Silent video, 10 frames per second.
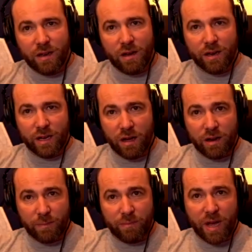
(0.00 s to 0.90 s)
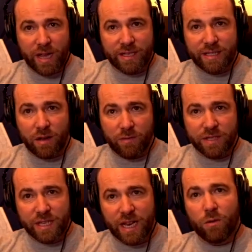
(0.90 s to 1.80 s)
on by itself
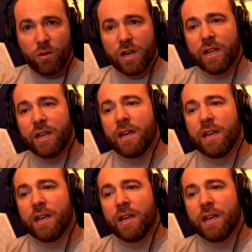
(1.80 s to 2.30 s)
as a network,